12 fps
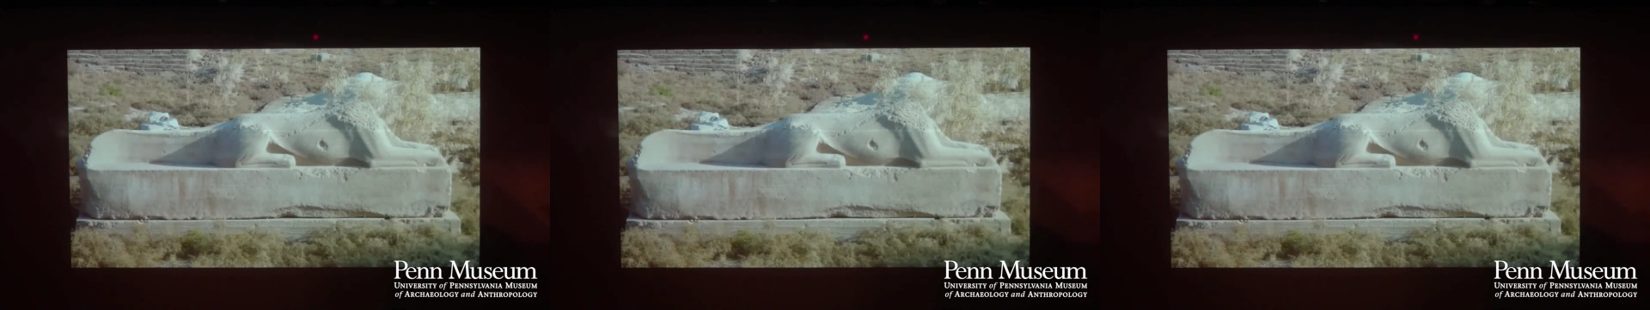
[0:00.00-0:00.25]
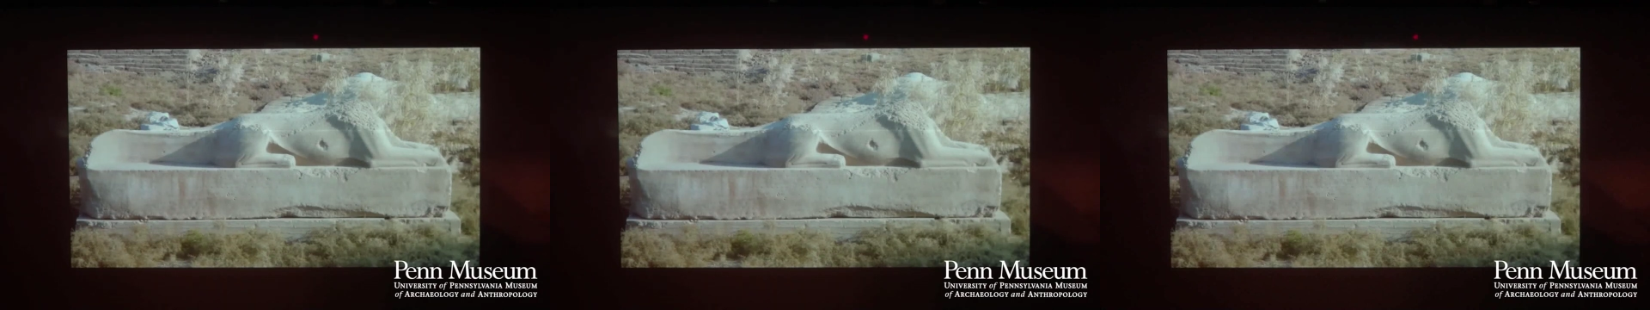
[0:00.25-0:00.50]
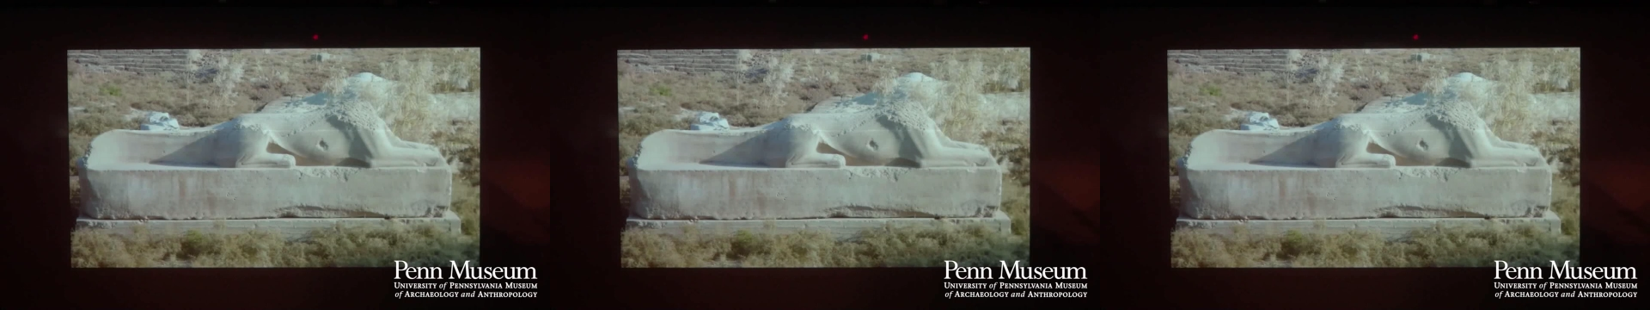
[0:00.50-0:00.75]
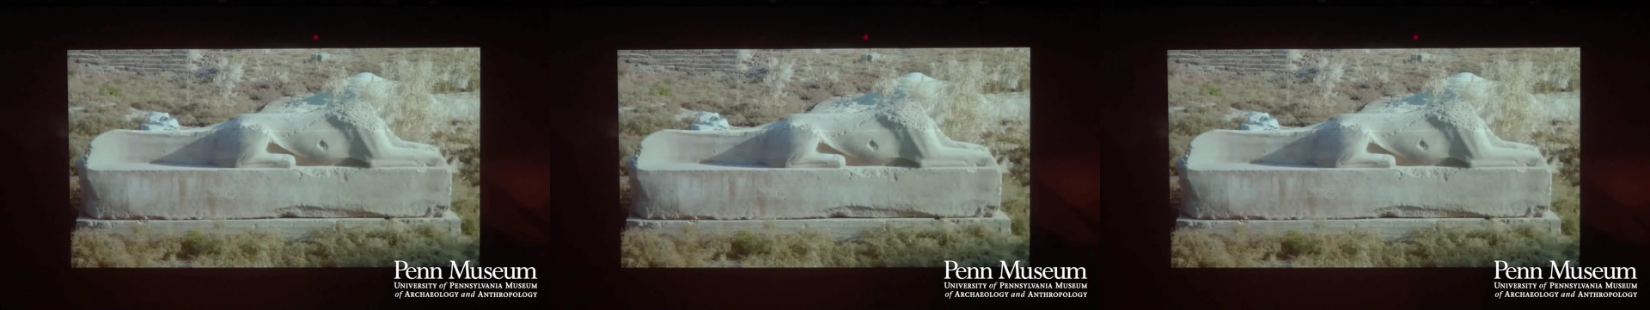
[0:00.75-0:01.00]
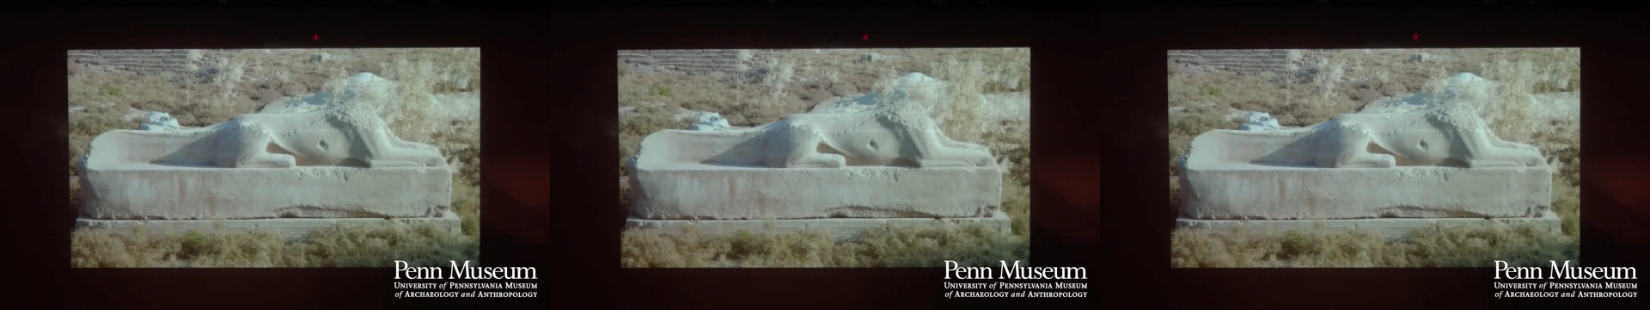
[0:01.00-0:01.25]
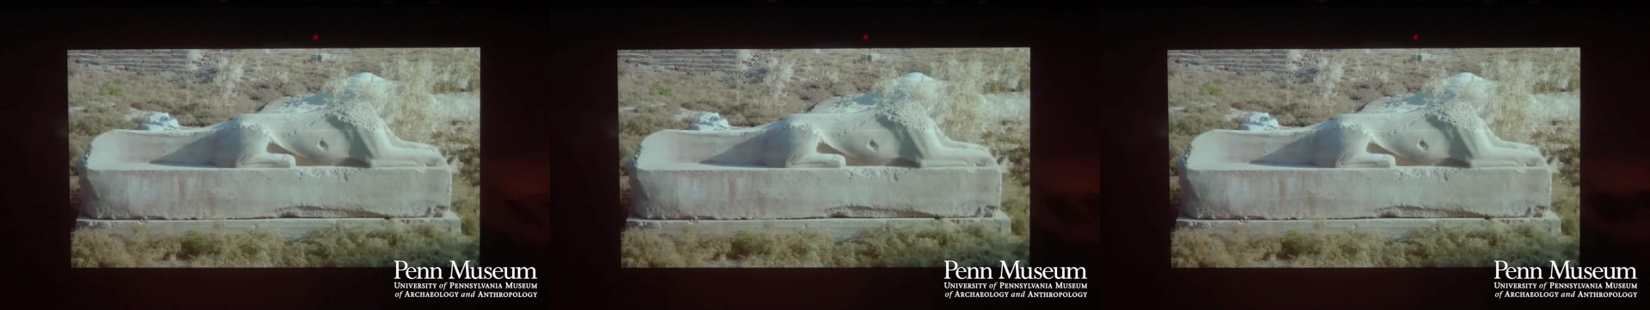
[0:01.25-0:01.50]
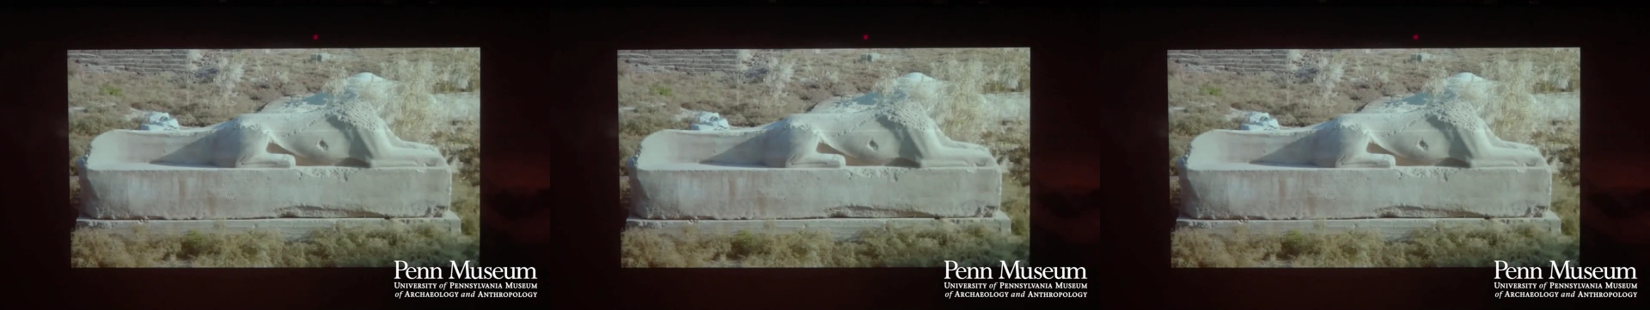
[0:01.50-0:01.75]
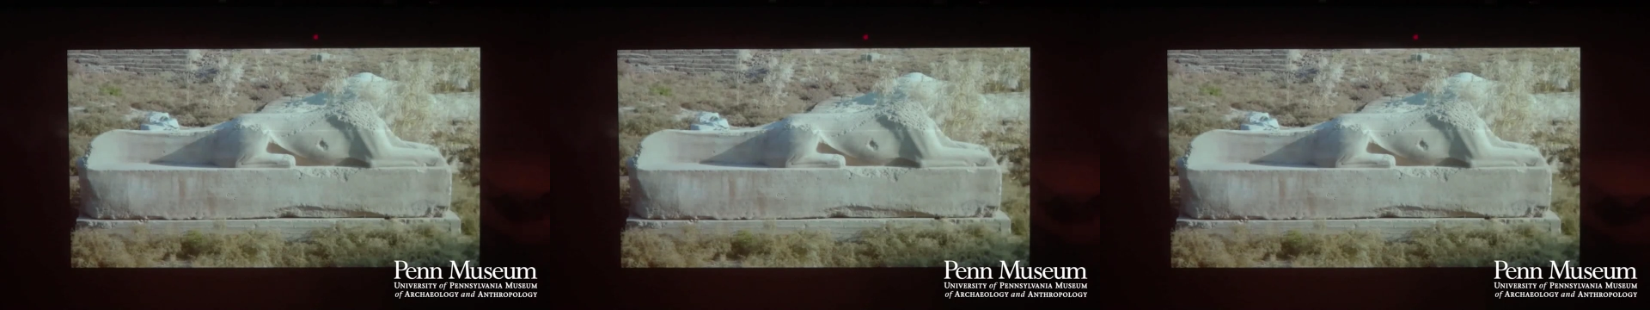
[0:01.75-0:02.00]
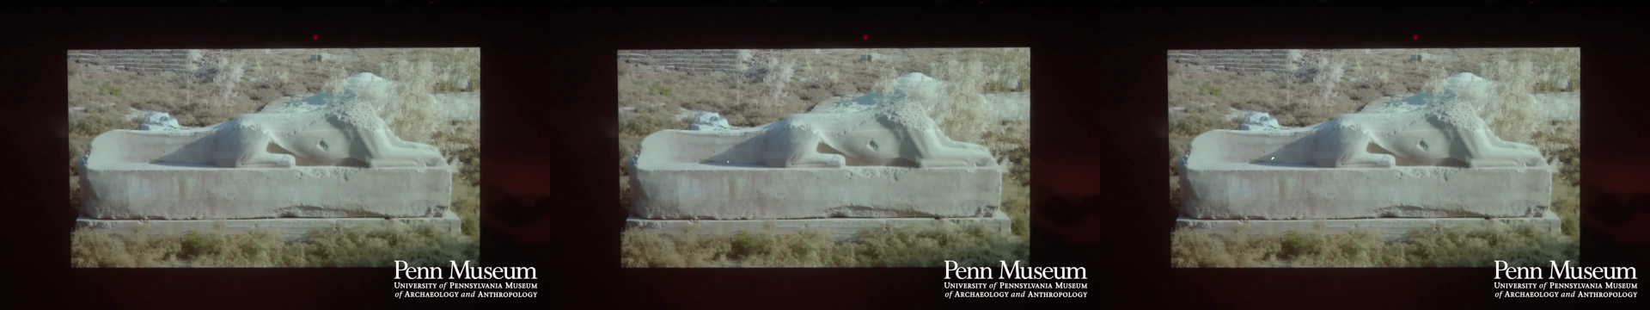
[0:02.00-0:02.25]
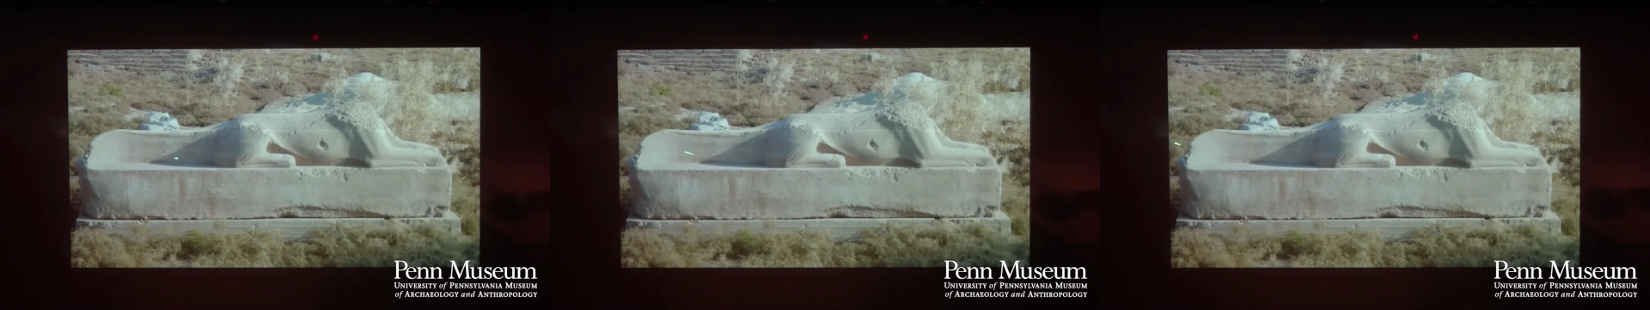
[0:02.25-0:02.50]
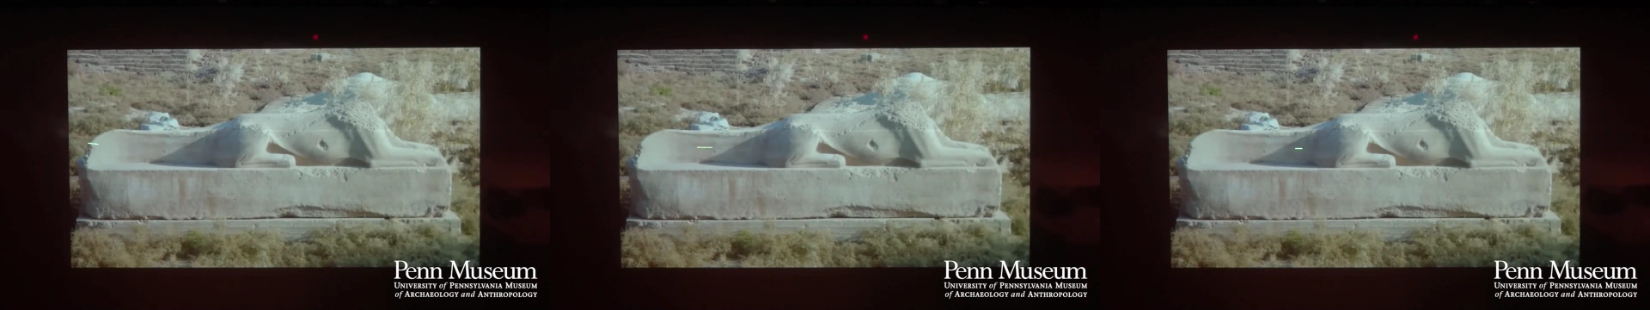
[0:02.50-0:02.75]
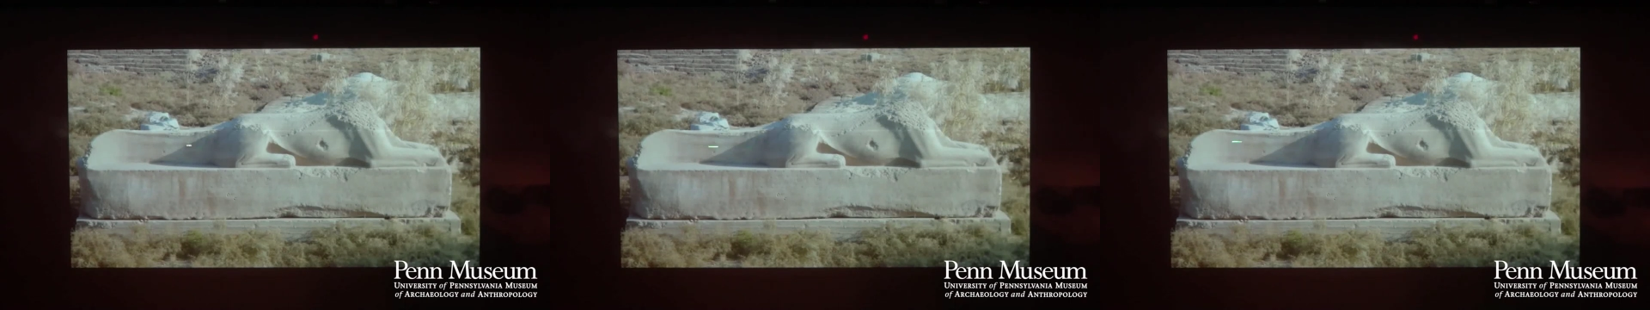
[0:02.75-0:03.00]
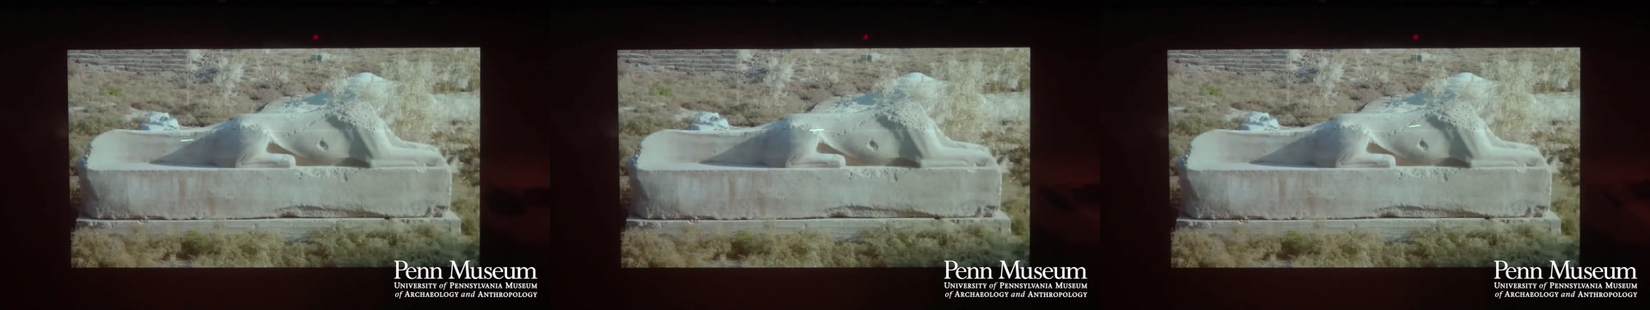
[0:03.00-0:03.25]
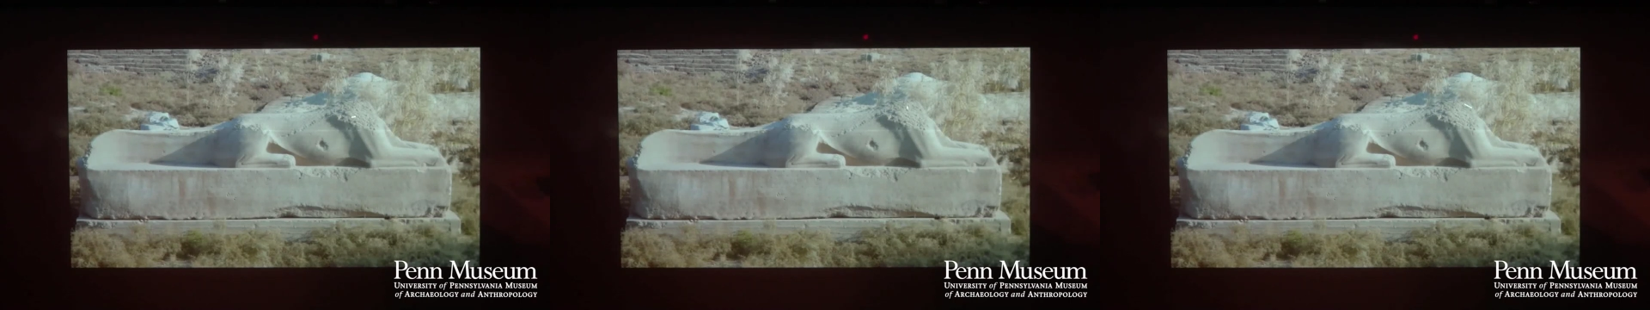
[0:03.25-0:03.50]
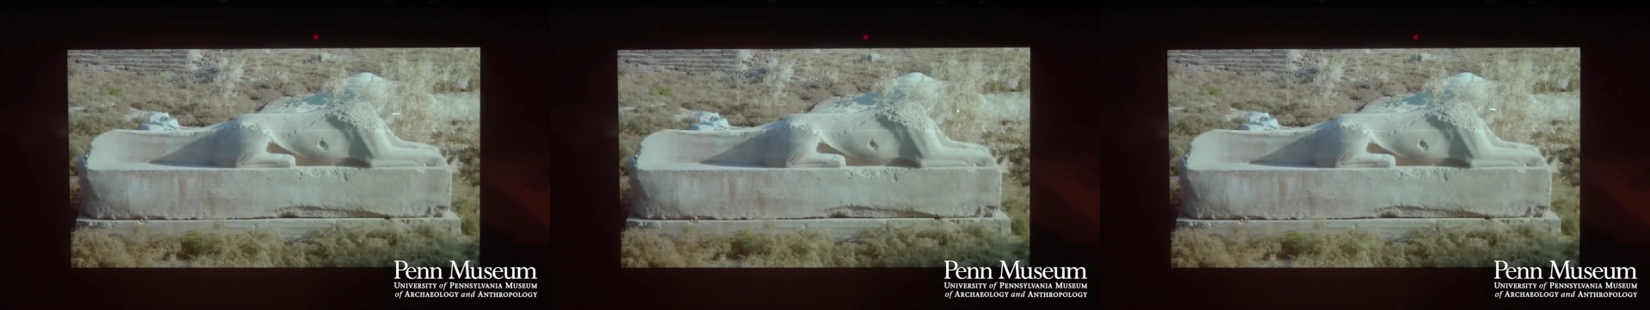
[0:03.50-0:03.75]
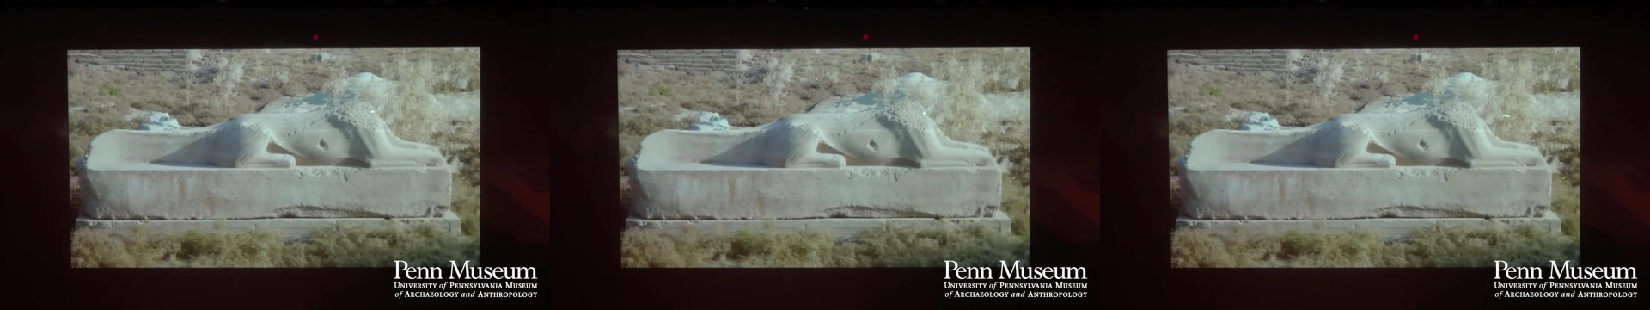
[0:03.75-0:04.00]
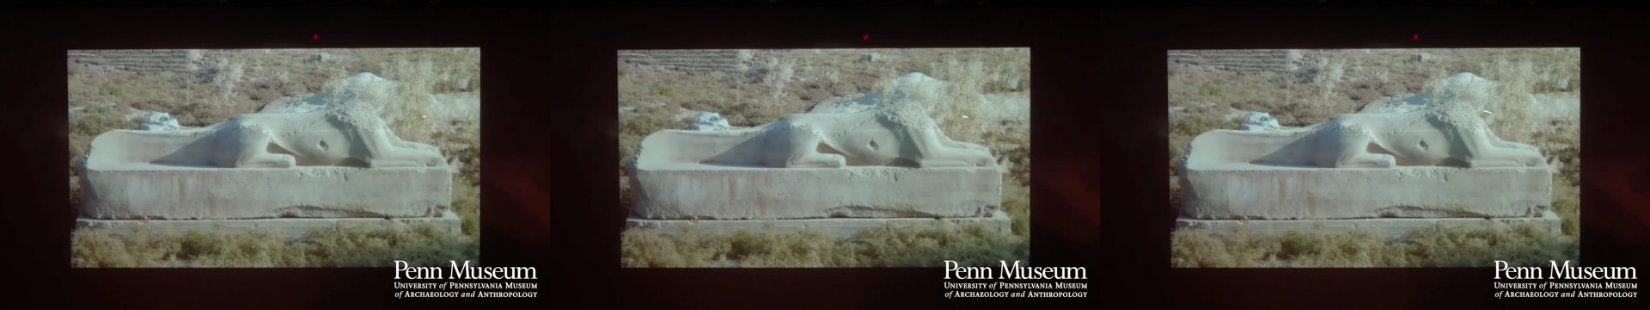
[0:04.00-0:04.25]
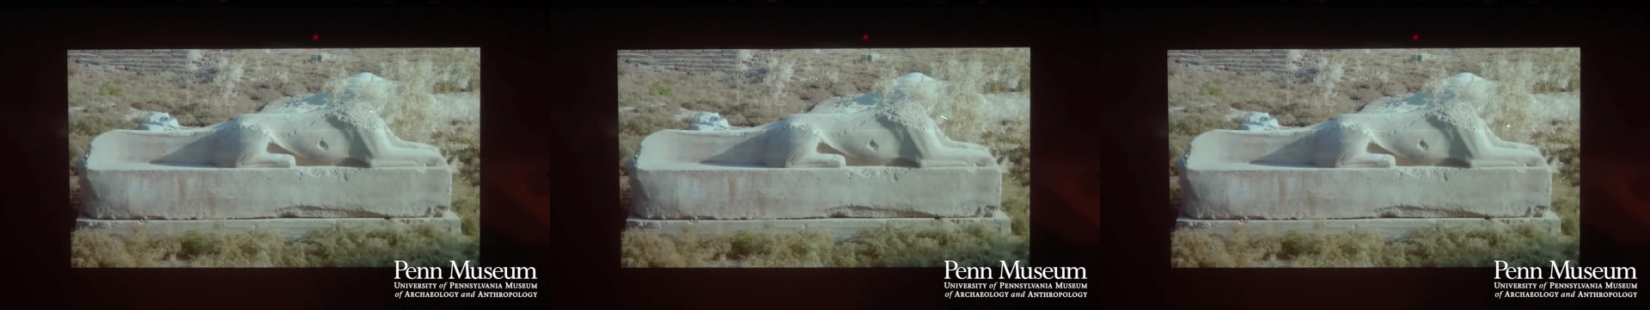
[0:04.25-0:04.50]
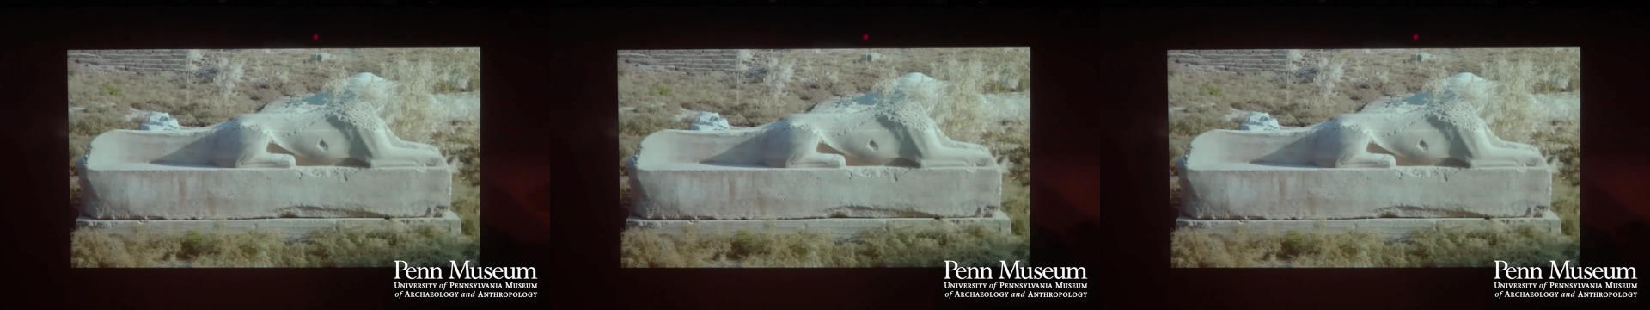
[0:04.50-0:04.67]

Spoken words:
Nobody's mouth can be seen.